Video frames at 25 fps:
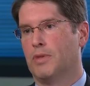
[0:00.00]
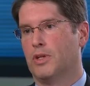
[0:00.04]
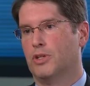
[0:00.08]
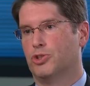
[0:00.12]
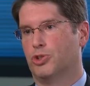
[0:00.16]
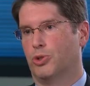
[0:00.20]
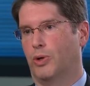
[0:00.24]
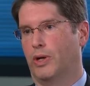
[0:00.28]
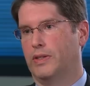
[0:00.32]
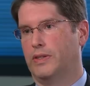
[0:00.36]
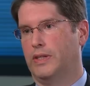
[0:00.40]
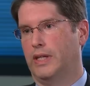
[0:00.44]

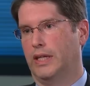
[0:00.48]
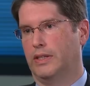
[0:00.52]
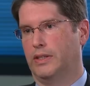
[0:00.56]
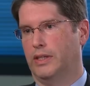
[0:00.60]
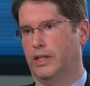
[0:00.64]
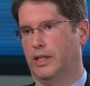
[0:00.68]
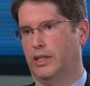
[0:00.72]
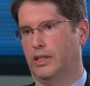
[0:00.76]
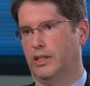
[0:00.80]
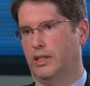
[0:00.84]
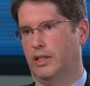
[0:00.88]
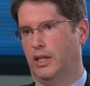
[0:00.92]
So I think
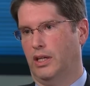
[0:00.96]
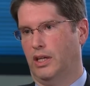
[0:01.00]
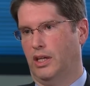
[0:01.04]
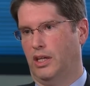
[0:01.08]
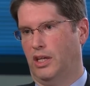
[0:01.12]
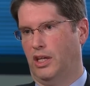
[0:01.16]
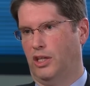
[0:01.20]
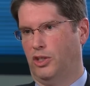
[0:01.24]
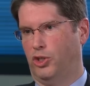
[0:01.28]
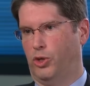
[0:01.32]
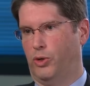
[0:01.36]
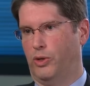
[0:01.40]
that uh,
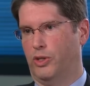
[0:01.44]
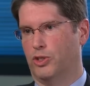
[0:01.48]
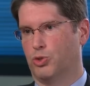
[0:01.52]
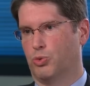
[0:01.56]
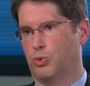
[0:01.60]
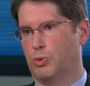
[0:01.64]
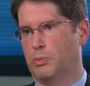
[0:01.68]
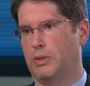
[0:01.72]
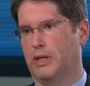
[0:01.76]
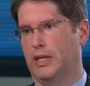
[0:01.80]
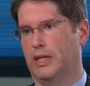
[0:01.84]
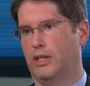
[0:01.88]
you know,
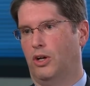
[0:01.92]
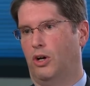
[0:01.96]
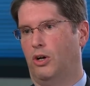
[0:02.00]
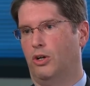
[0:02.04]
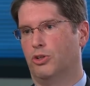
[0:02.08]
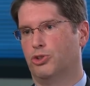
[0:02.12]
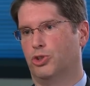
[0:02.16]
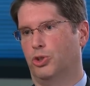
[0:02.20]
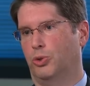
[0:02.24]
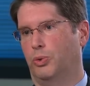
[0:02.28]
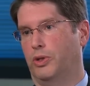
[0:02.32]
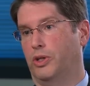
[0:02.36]
as we begin to
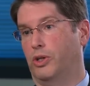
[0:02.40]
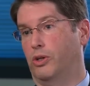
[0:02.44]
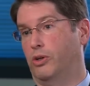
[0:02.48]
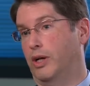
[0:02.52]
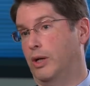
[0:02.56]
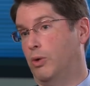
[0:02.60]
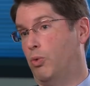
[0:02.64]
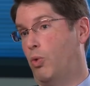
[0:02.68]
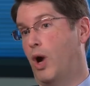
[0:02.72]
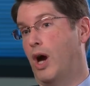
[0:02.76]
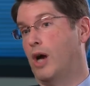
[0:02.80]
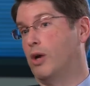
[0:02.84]
also
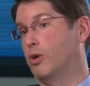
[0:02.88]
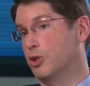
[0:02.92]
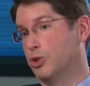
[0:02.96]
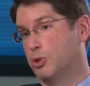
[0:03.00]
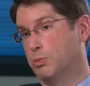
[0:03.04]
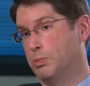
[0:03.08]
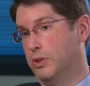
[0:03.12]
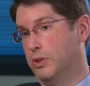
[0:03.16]
enter a wireless